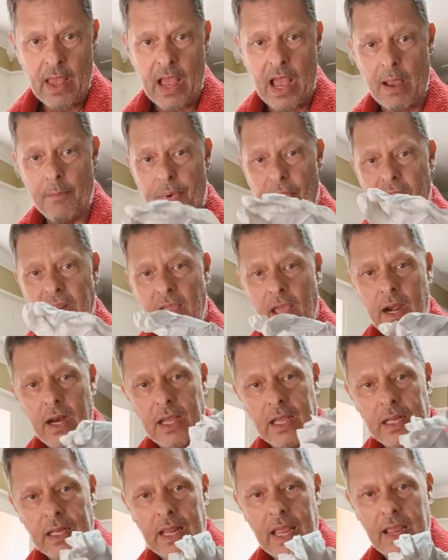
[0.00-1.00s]
I'm putting on a
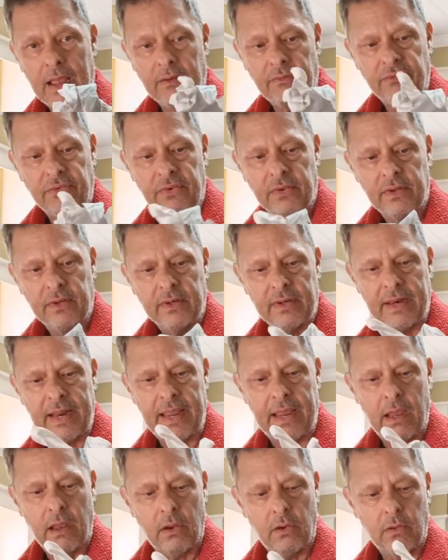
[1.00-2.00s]
glove.
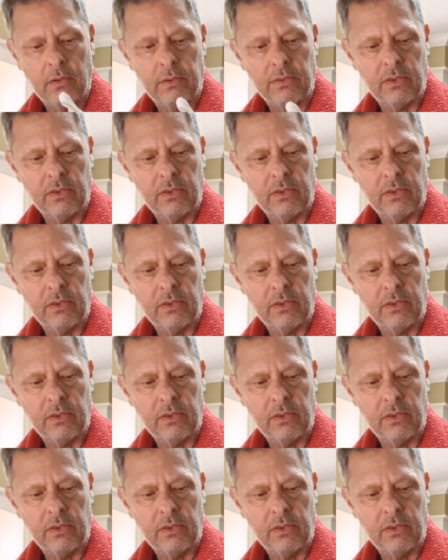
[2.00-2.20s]
Now,